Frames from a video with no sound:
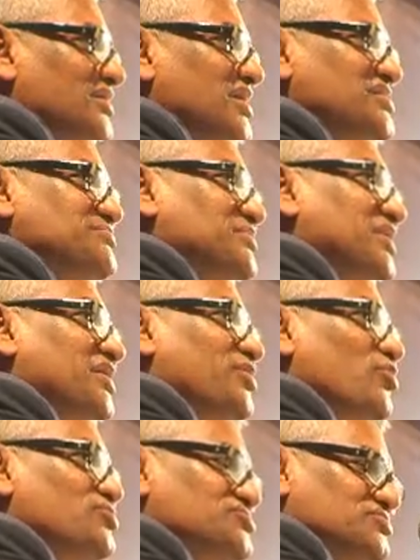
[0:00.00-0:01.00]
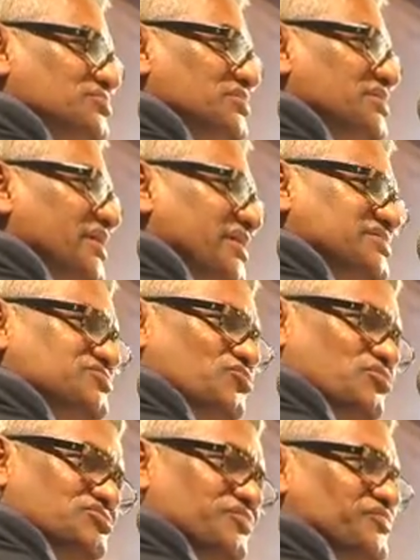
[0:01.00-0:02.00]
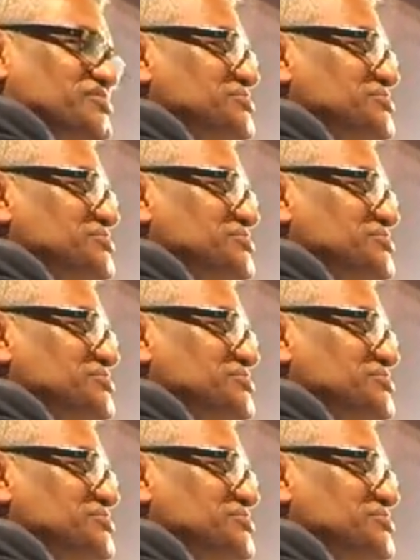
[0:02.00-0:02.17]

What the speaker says: He has been a great source of